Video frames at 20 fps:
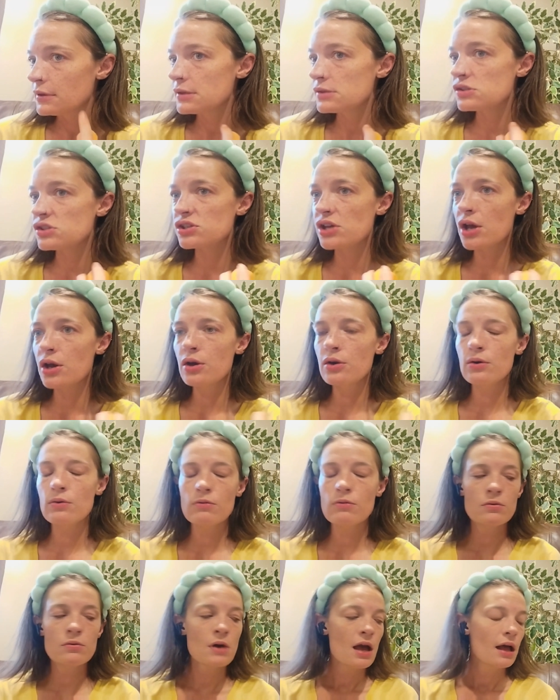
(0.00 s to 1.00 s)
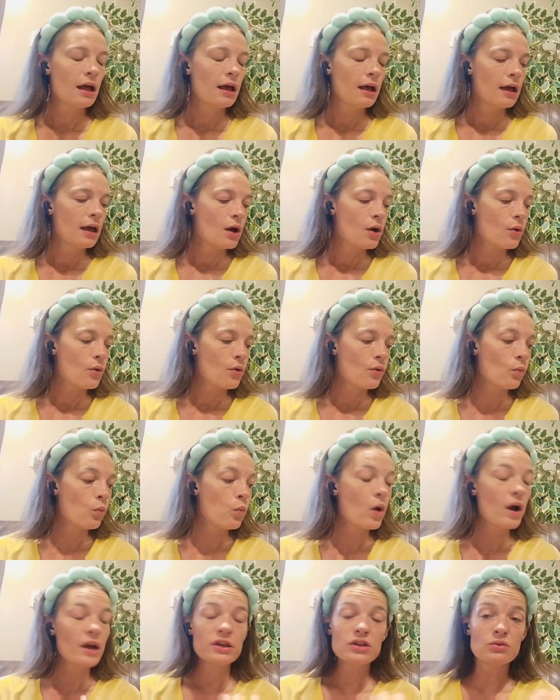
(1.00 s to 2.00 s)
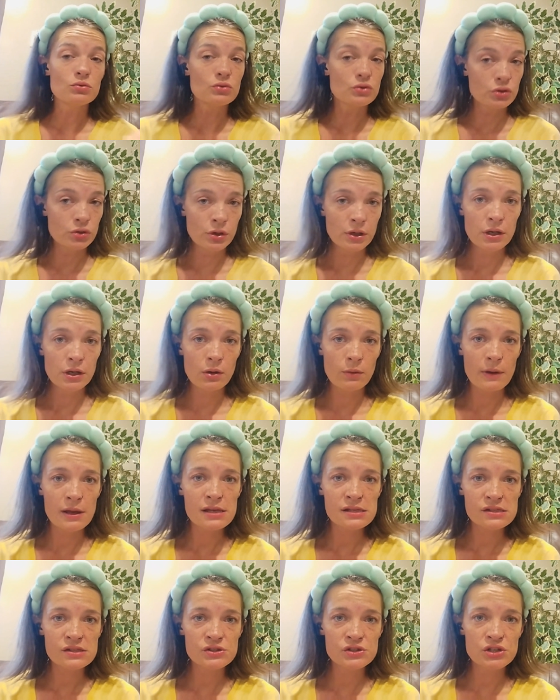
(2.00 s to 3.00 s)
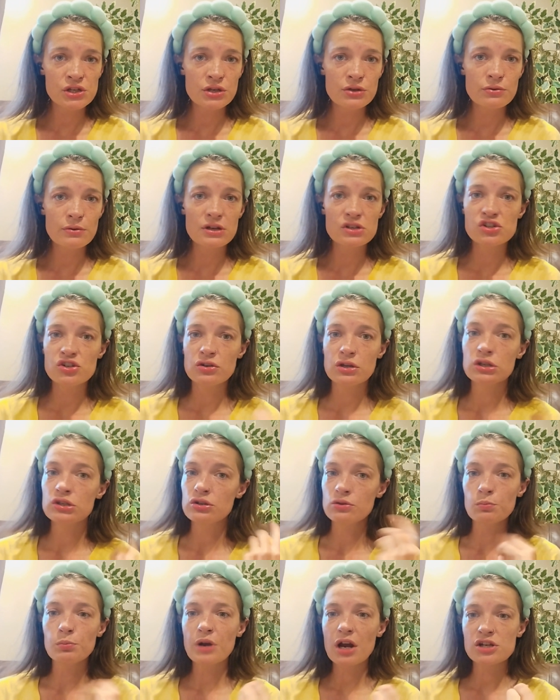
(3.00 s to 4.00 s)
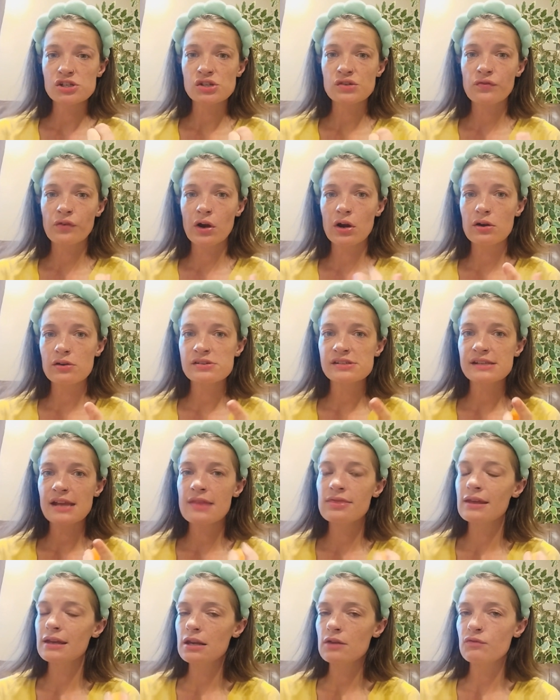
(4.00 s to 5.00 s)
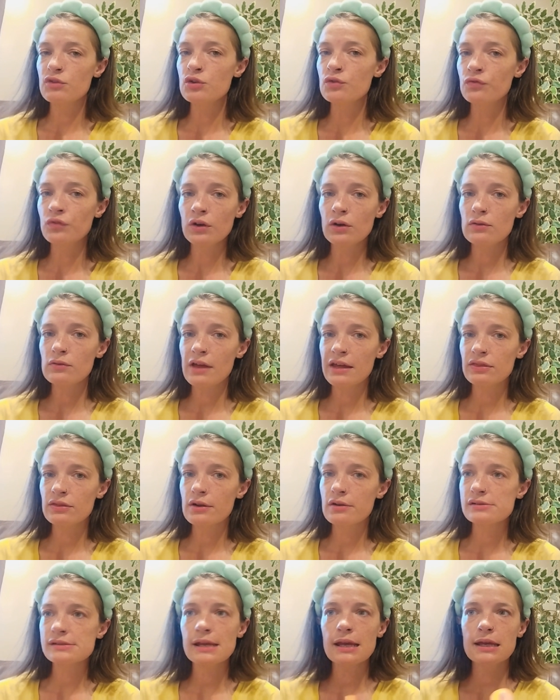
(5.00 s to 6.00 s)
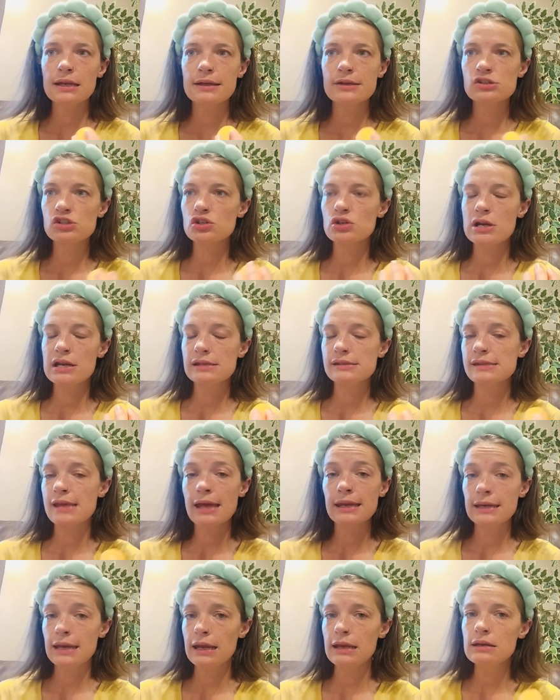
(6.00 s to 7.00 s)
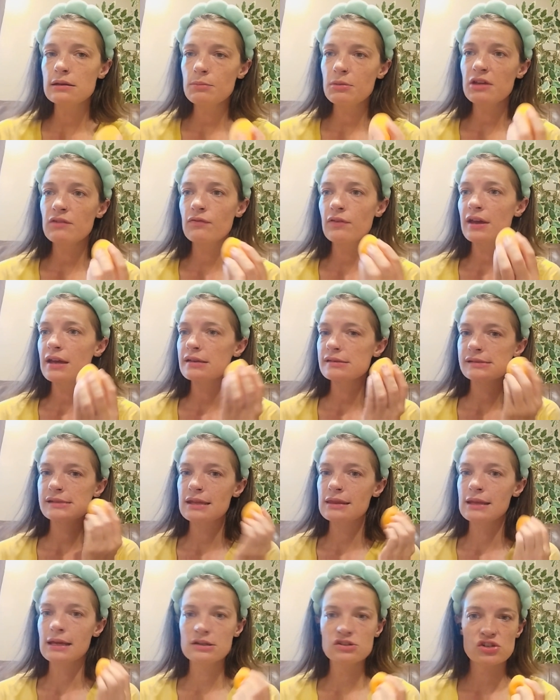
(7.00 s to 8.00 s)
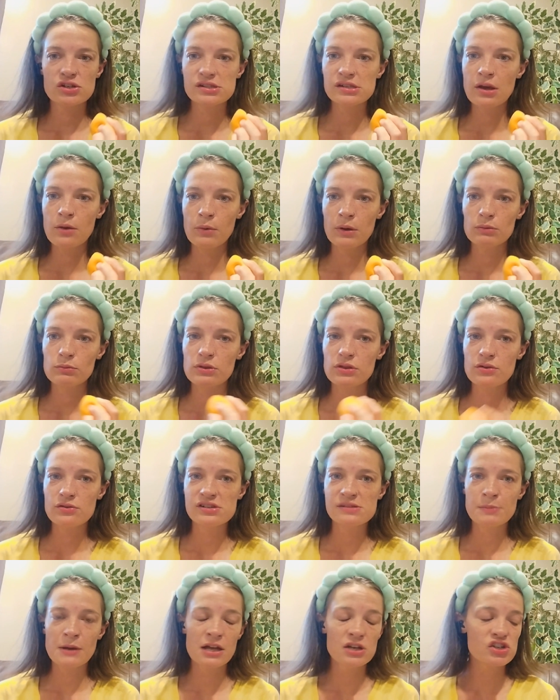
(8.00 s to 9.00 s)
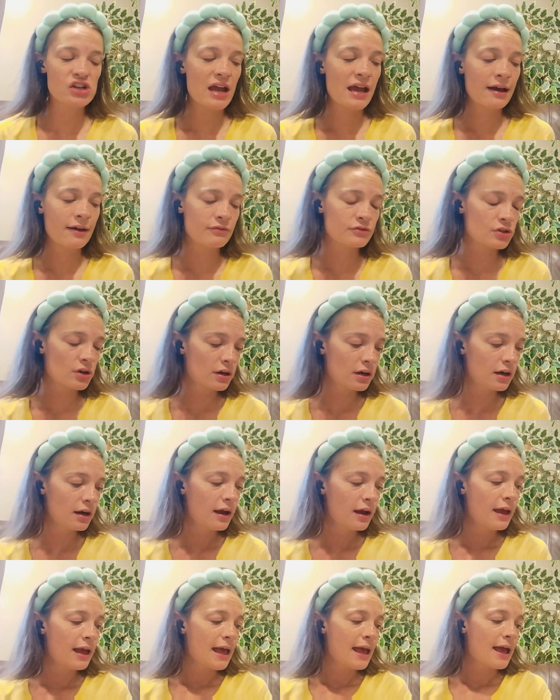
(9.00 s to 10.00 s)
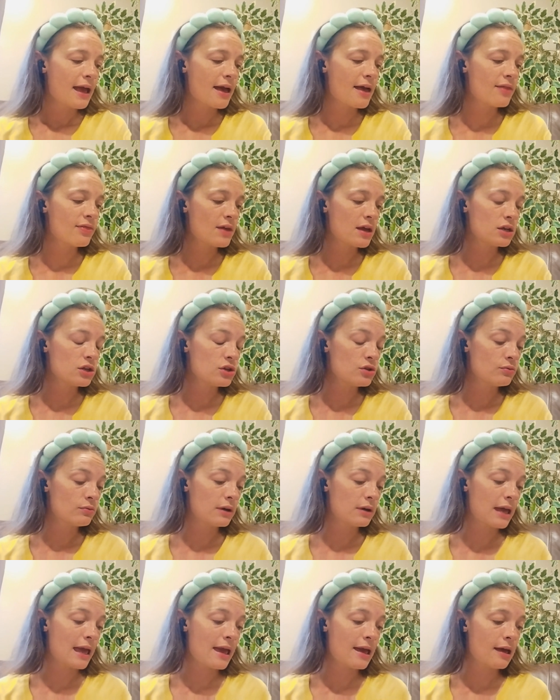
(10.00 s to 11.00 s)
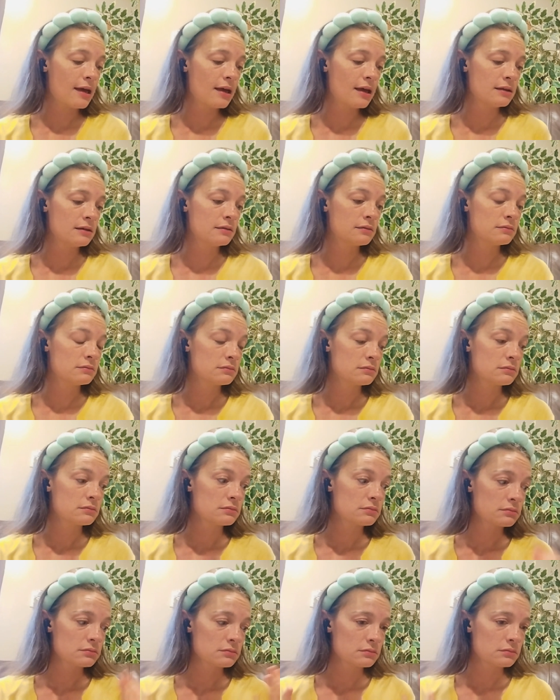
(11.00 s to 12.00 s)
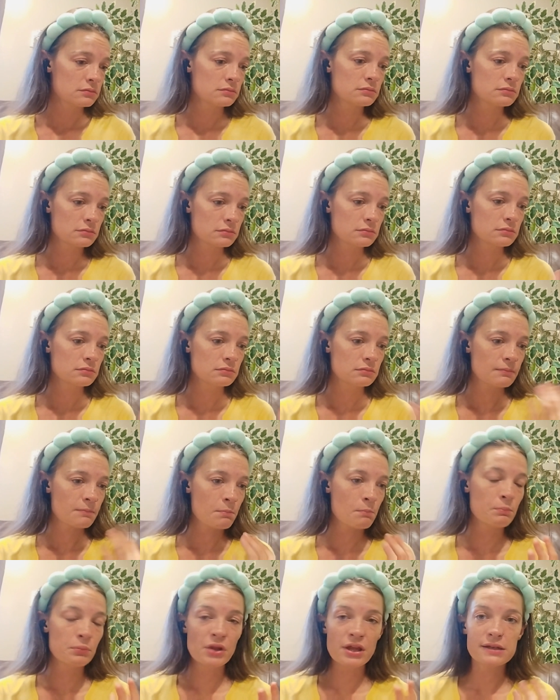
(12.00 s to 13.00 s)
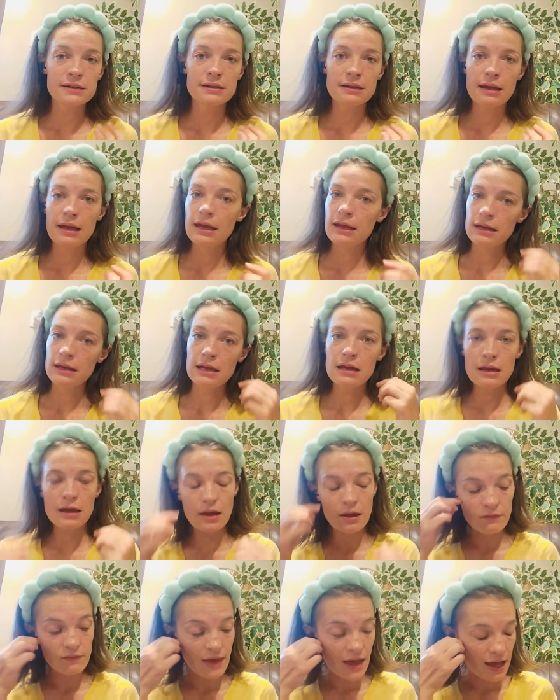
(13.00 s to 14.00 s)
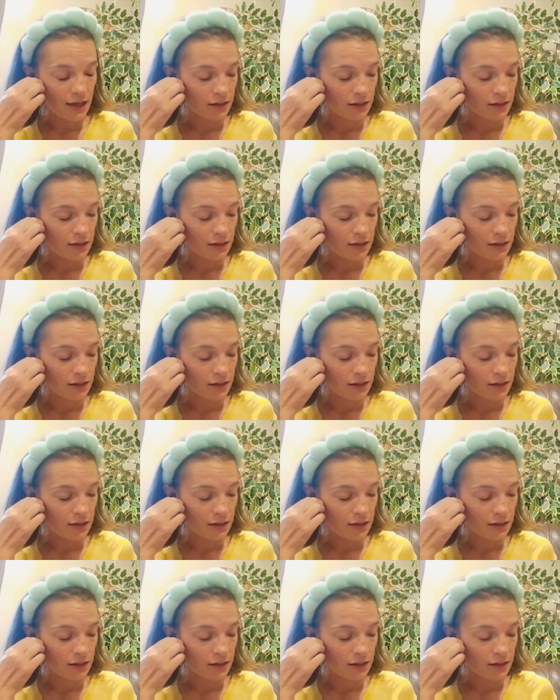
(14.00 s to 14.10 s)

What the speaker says: So what you could always do is you could do brush first, and then if you feel like there's any streaks that need to be fixed, then just go in with your sponge after, and then you can blend any of